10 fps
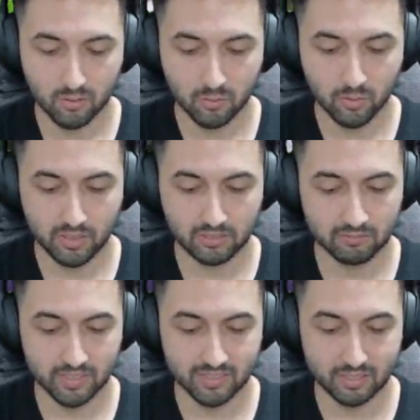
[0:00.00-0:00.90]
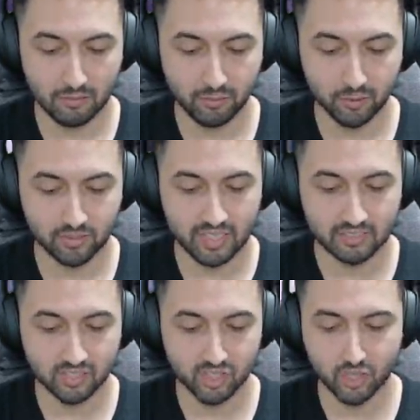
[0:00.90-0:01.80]
When stuff looked
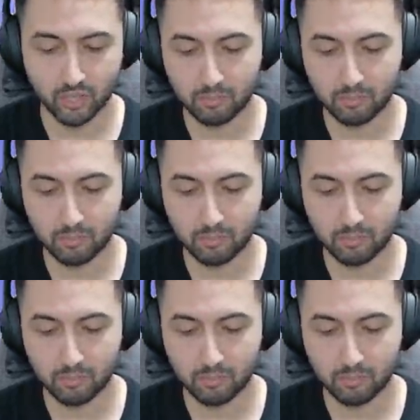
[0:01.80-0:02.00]
nice and sharp.